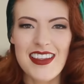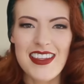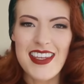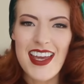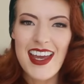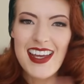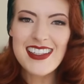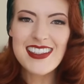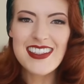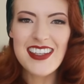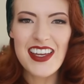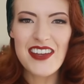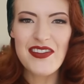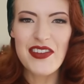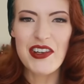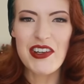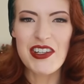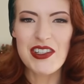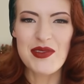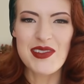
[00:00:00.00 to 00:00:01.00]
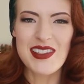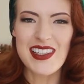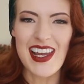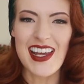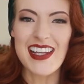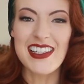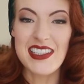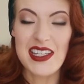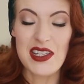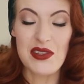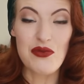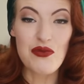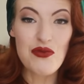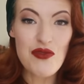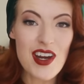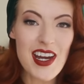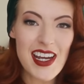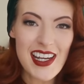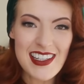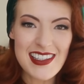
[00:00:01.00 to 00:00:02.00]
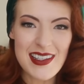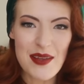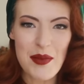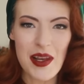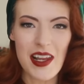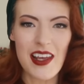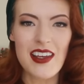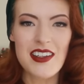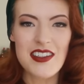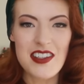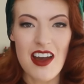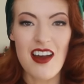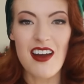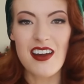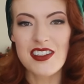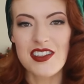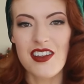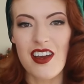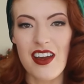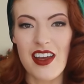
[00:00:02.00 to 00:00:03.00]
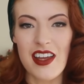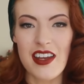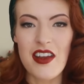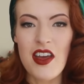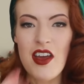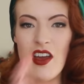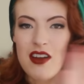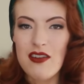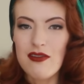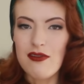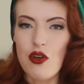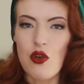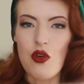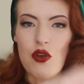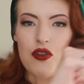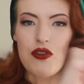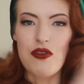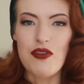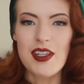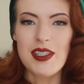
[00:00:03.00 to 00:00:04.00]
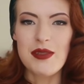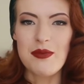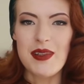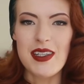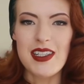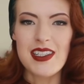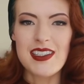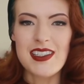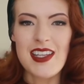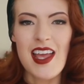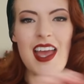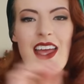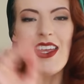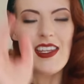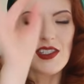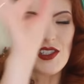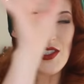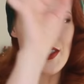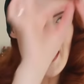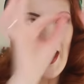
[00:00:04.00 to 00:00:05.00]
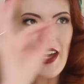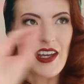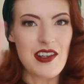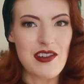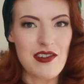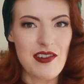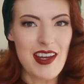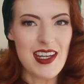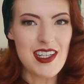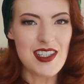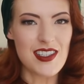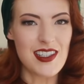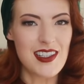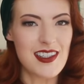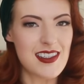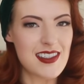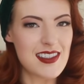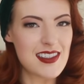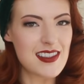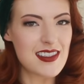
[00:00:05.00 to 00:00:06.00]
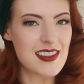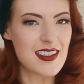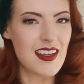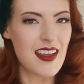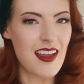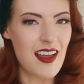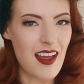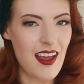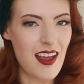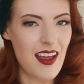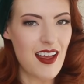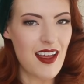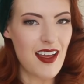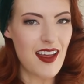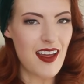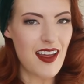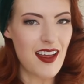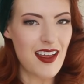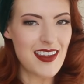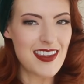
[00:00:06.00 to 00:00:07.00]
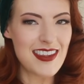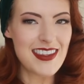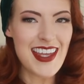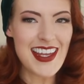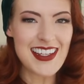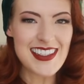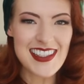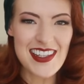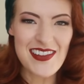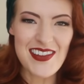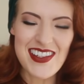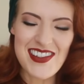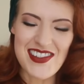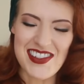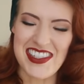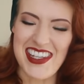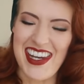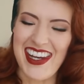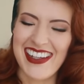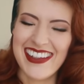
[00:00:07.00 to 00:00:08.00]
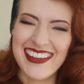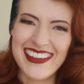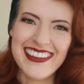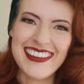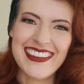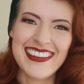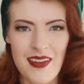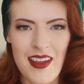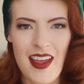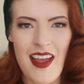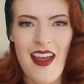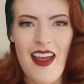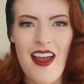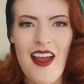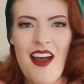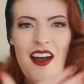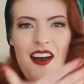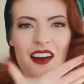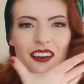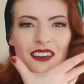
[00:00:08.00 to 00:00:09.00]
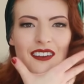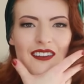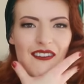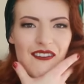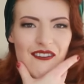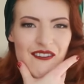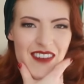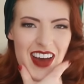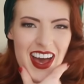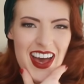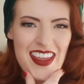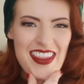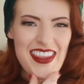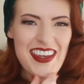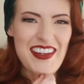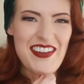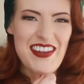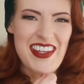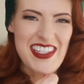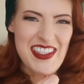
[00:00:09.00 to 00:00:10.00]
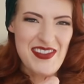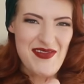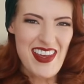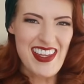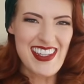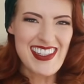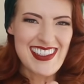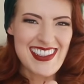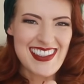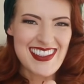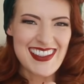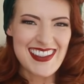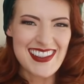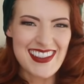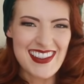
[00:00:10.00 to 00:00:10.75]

Their sign for Christmas lights is really similar to our sign for Christmas decorations. That's so interesting. Father Christmas.